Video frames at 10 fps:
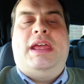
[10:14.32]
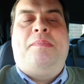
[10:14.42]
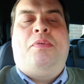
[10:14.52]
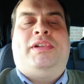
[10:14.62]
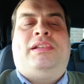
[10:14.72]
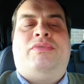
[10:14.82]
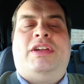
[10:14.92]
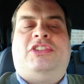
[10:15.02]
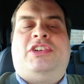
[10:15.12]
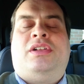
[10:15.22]
In Poor Little
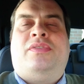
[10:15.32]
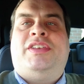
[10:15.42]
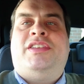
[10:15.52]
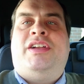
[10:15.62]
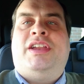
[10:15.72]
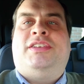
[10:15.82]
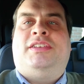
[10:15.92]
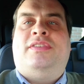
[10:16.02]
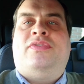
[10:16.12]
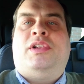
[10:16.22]
Rich Girl, there's a nineteen
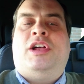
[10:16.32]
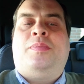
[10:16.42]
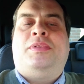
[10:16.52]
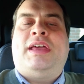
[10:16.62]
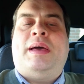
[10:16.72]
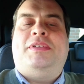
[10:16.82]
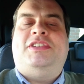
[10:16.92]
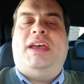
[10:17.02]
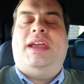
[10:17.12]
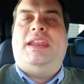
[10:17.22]
sixty-four Opel
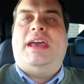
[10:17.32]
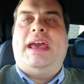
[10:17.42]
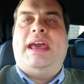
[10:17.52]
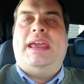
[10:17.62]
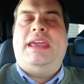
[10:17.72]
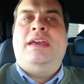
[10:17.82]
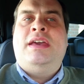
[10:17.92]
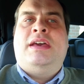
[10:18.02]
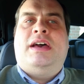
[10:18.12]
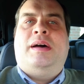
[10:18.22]
Capitaine A,
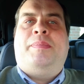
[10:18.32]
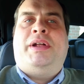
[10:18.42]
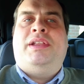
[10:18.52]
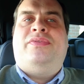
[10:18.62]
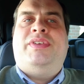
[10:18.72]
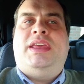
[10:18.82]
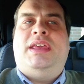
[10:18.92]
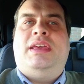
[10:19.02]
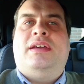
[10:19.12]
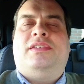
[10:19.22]
uh, part of
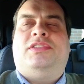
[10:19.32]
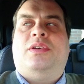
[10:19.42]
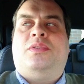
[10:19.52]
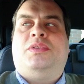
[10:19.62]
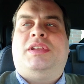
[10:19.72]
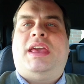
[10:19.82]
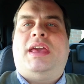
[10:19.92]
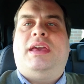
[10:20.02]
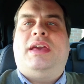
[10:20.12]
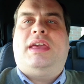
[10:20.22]
the so-called
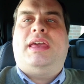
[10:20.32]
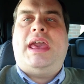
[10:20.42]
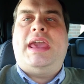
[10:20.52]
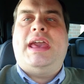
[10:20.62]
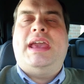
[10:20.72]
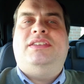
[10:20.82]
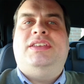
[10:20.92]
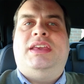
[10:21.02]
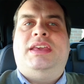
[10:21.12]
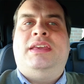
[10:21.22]
K A
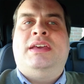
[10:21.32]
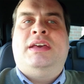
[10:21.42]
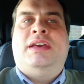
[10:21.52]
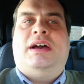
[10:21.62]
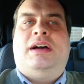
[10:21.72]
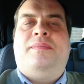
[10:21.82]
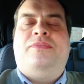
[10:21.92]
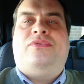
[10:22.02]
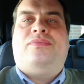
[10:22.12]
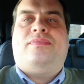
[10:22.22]
D
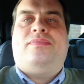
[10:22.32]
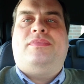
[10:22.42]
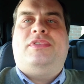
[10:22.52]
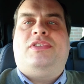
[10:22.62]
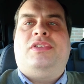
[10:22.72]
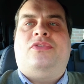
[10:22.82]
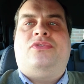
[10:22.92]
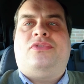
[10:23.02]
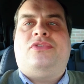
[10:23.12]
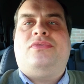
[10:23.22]
um, sort
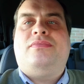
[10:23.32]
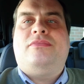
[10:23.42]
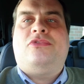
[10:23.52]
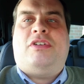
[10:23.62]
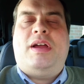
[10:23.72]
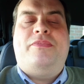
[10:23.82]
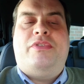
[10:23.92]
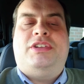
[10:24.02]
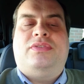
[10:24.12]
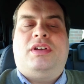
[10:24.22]
of
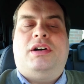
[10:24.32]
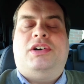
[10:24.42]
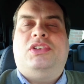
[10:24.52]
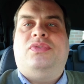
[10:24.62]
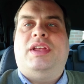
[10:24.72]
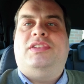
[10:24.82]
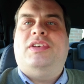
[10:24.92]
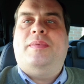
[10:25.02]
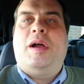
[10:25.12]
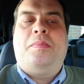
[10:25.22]
triumvirate of cars that
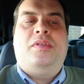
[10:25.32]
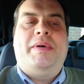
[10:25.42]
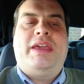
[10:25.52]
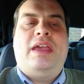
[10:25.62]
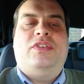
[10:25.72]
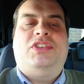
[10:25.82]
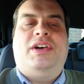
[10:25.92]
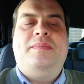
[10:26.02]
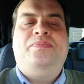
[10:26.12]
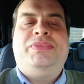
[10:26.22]
um, Opel were making at the
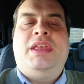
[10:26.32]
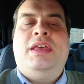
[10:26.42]
time.